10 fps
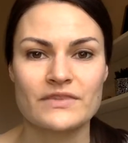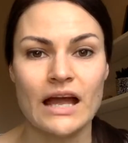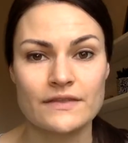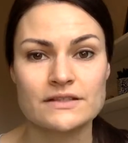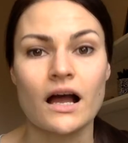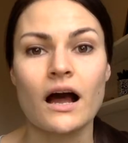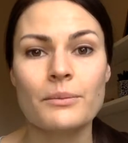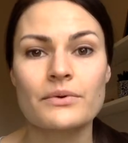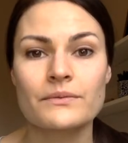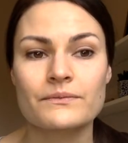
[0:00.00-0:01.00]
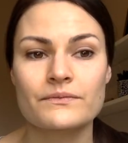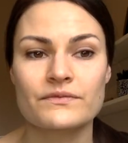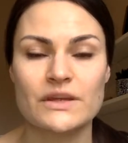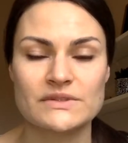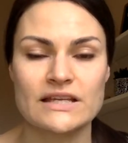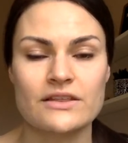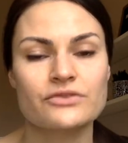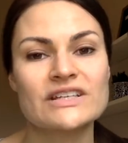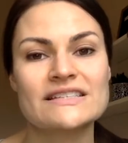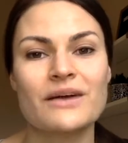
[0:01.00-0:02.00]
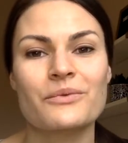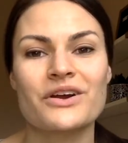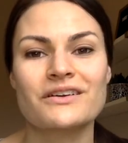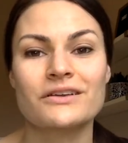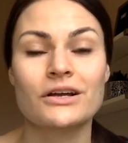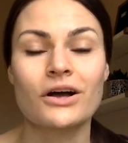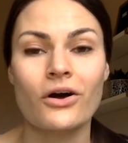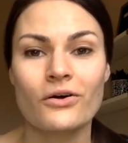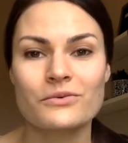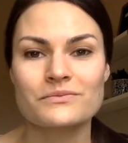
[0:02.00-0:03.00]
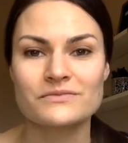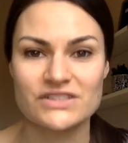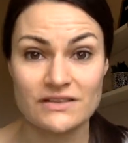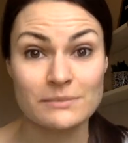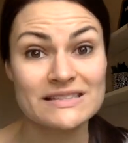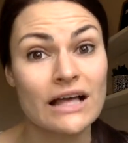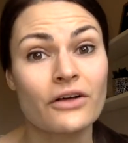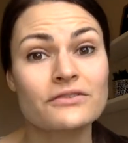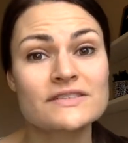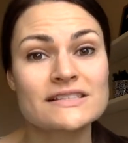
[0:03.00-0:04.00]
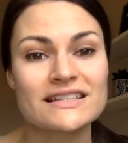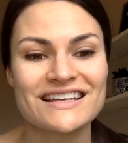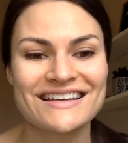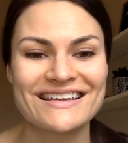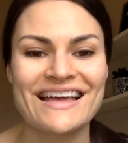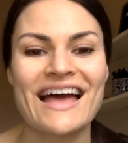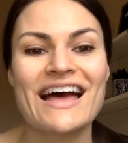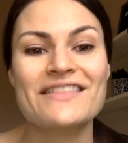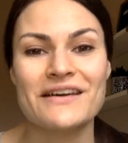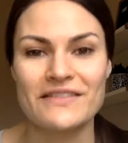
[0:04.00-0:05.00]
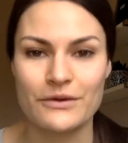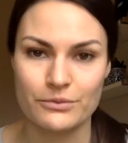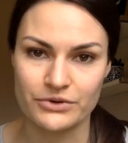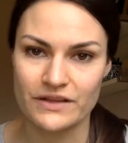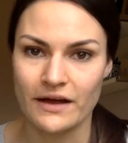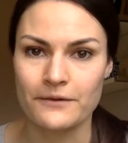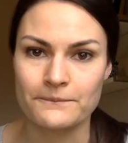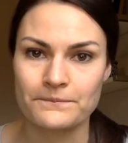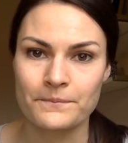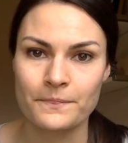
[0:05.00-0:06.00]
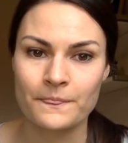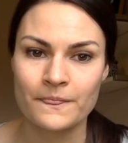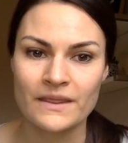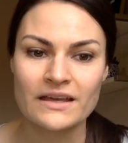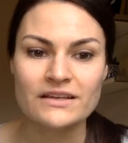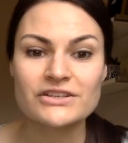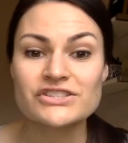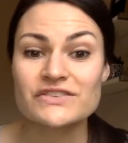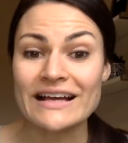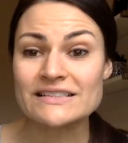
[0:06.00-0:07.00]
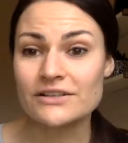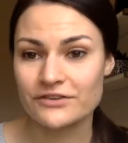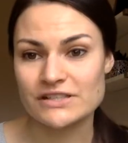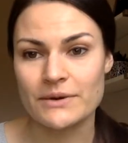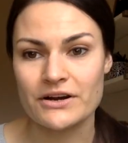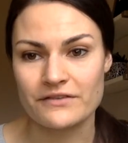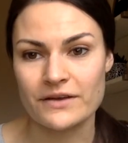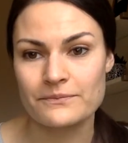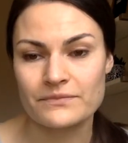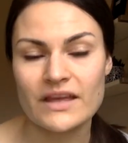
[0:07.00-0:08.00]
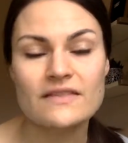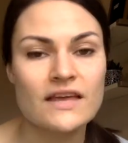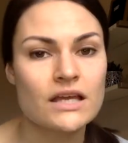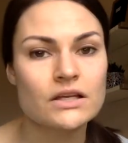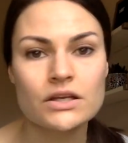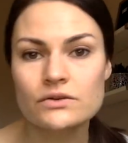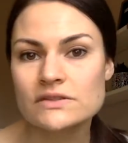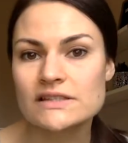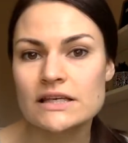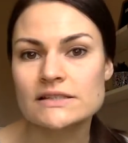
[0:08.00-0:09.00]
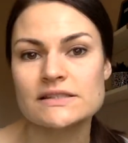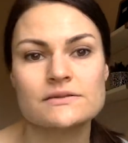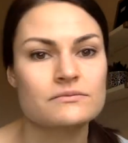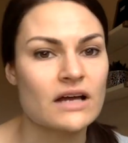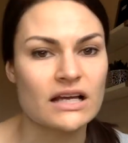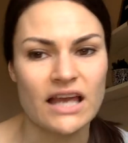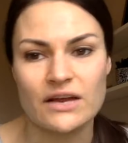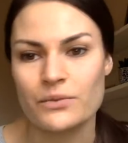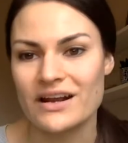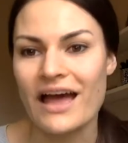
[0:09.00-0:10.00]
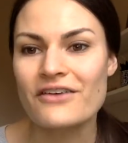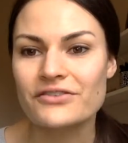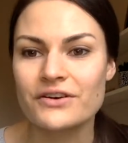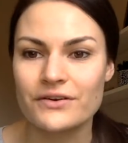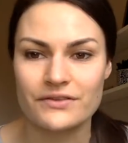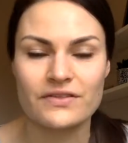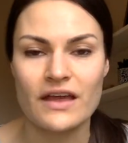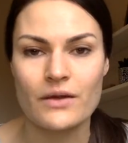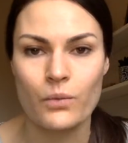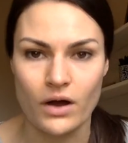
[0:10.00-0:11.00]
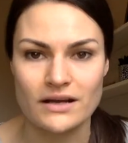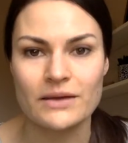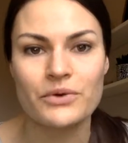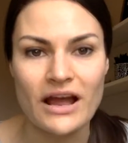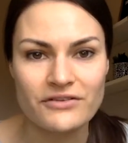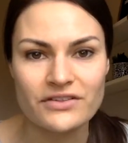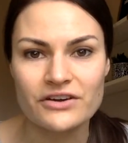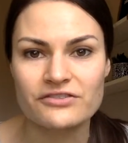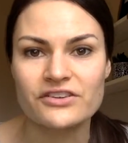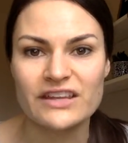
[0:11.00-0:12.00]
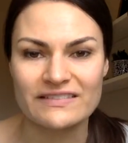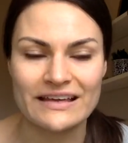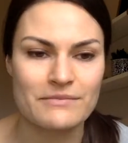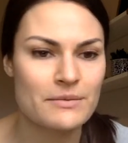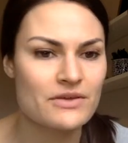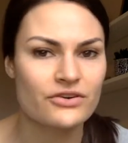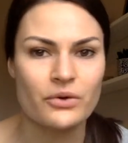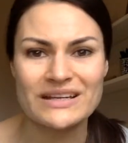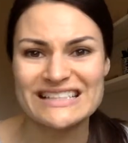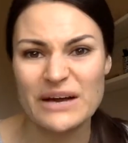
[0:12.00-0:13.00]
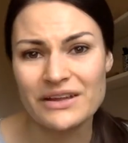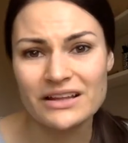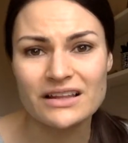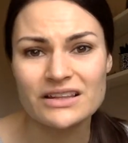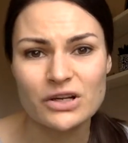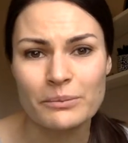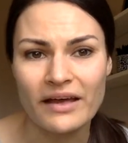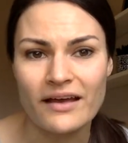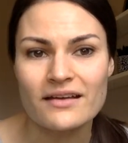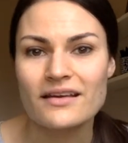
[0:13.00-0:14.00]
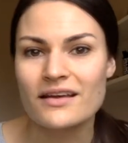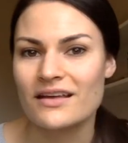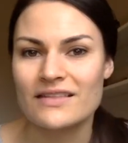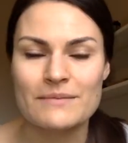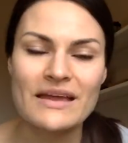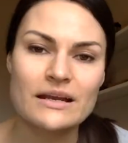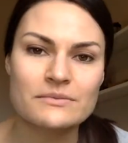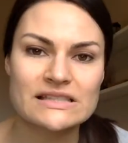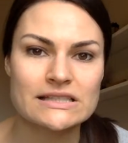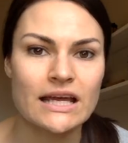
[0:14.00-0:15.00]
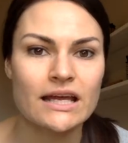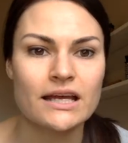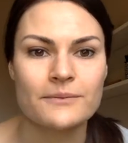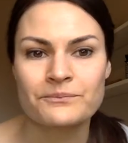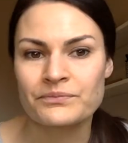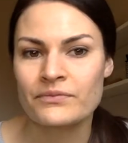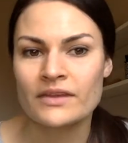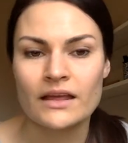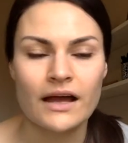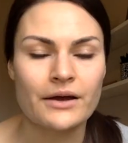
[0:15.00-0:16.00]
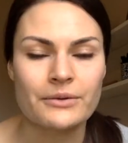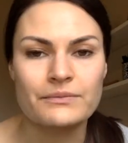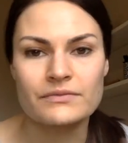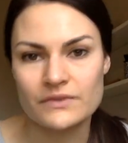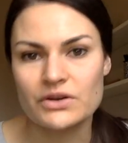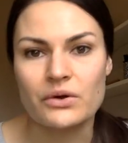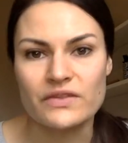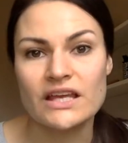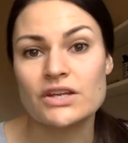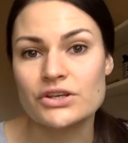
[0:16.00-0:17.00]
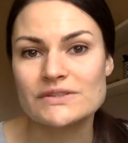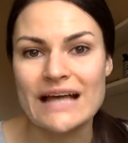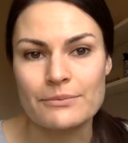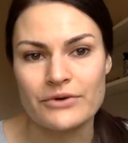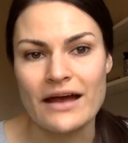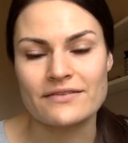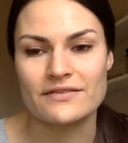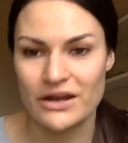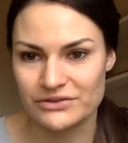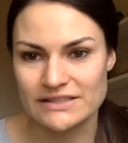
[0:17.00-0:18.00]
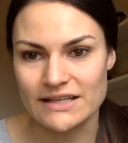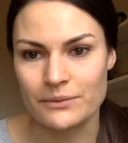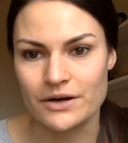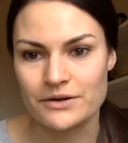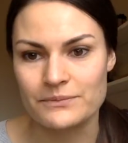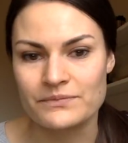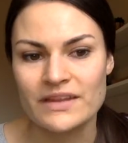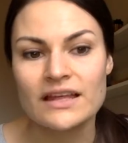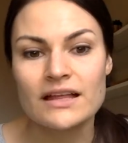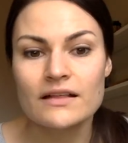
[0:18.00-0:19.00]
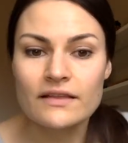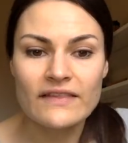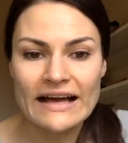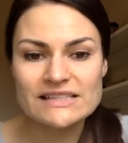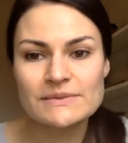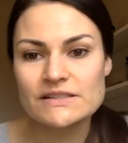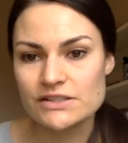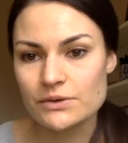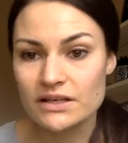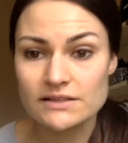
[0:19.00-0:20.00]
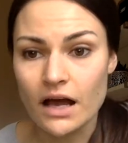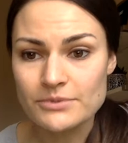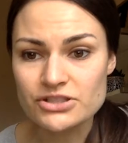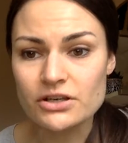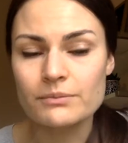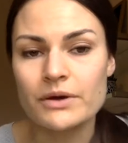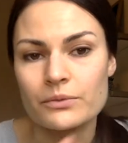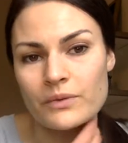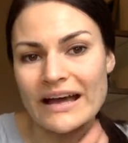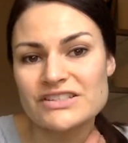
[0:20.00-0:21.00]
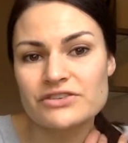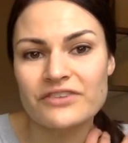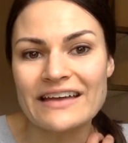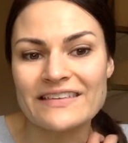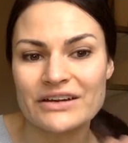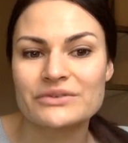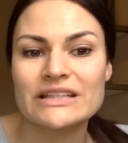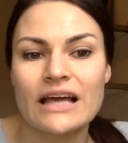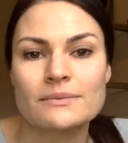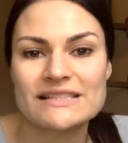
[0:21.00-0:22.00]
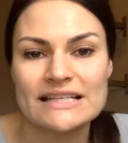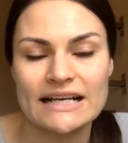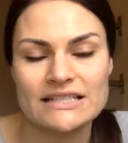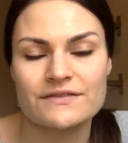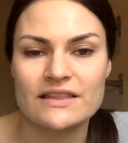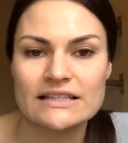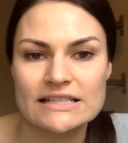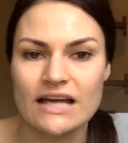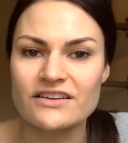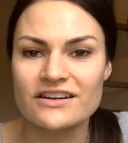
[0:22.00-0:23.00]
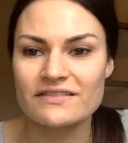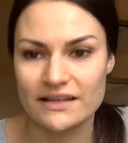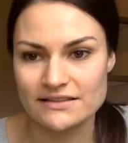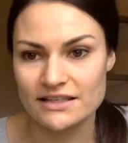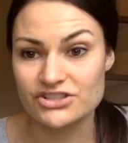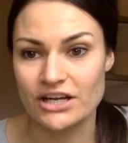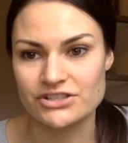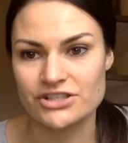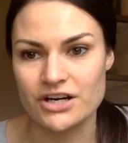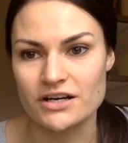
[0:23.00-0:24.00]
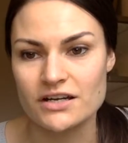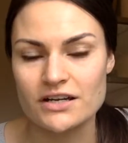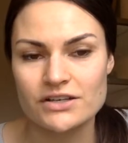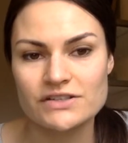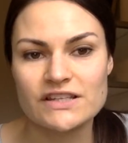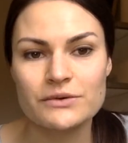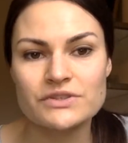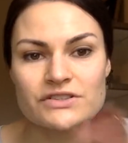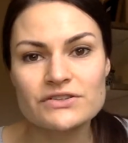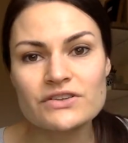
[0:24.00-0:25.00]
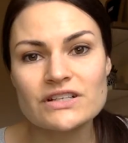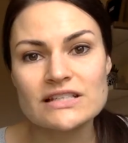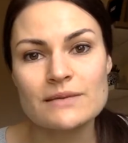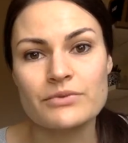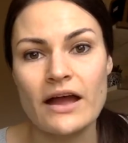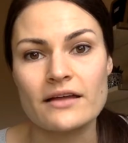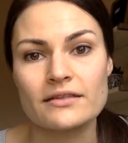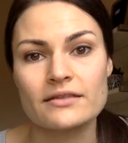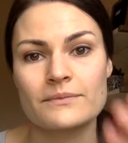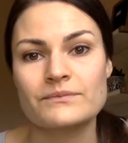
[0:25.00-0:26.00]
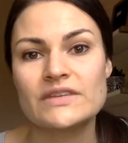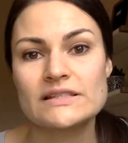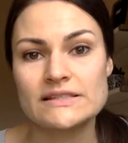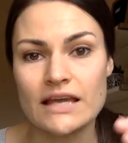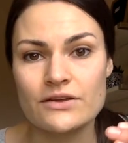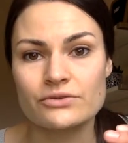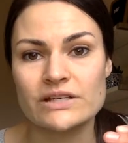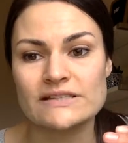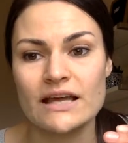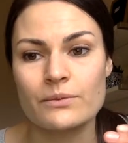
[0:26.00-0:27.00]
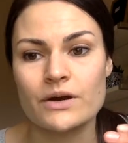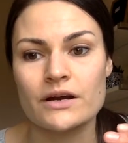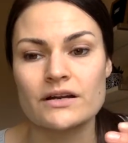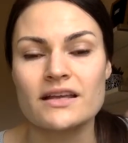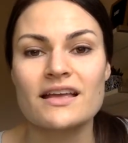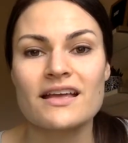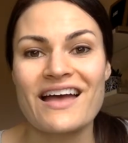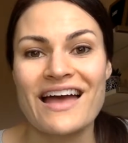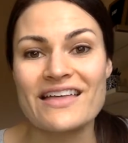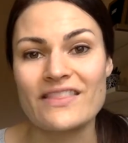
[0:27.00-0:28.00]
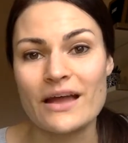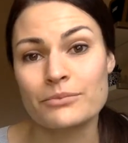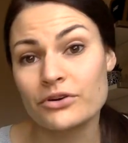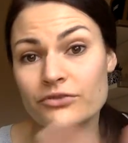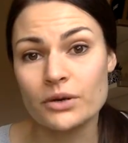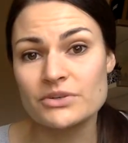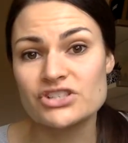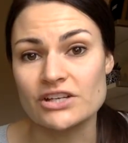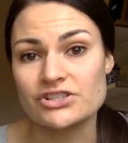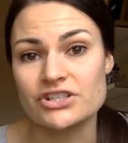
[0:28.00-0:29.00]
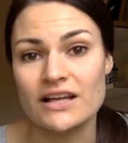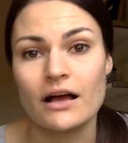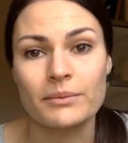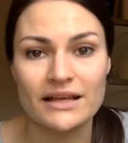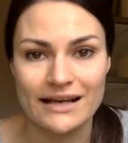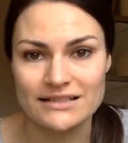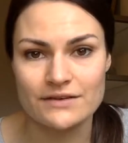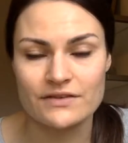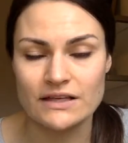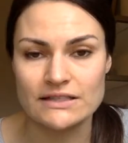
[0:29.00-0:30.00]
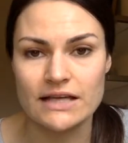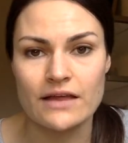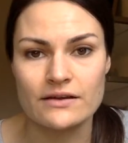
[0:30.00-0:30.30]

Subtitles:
At the top, they would say their reset word, calm, to themselves, and then they would breathe out. So that's the first part of it. And they can use this, again, whenever they want. And whenever they're feeling like maybe they're going downhill a little bit, they made a mistake, they can use that breath and that reset word. The last piece to it is optional, but I do find that it really helps connect everything together, and that's a gesture. So they would do their deep breath, say their reset word, and then perform a gesture to help connect everything together.